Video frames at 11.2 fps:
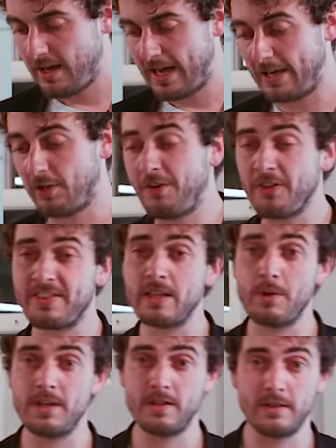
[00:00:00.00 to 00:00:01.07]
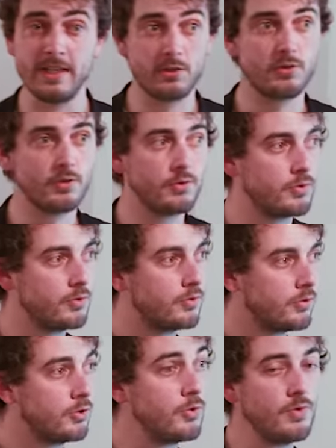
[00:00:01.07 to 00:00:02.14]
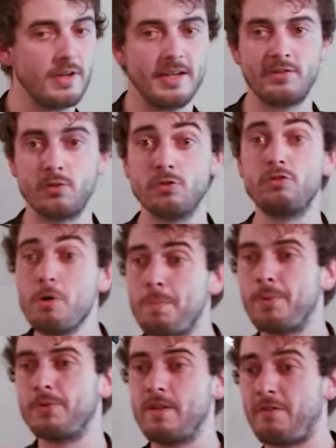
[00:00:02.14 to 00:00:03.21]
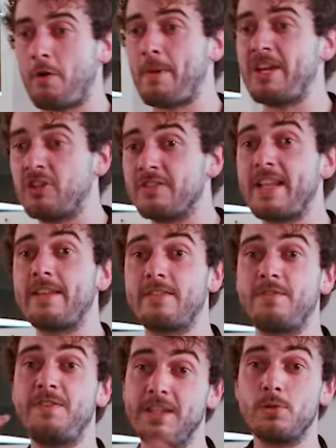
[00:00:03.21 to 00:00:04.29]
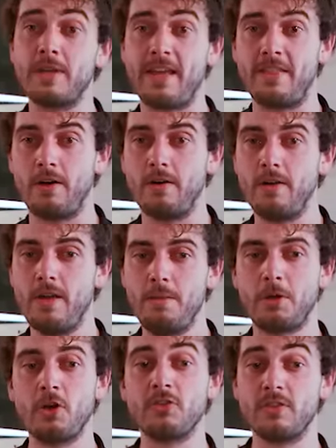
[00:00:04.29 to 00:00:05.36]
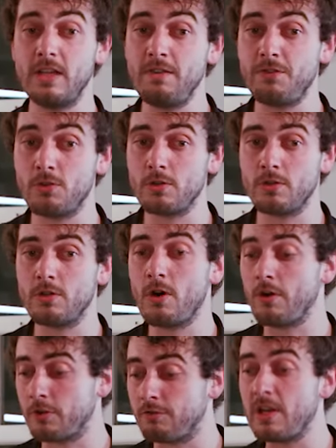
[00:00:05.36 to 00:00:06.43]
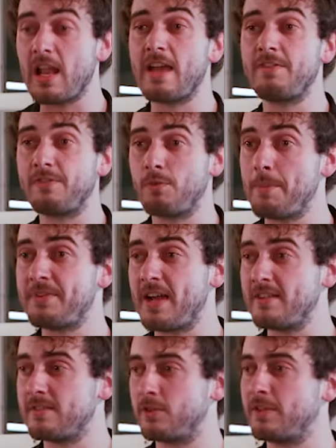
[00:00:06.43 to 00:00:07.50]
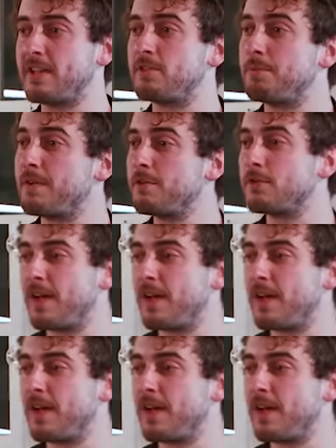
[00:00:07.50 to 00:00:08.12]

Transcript: And the first thing we need to do is to group the information that fit together. Because if you go on the real-life website, so that's the previous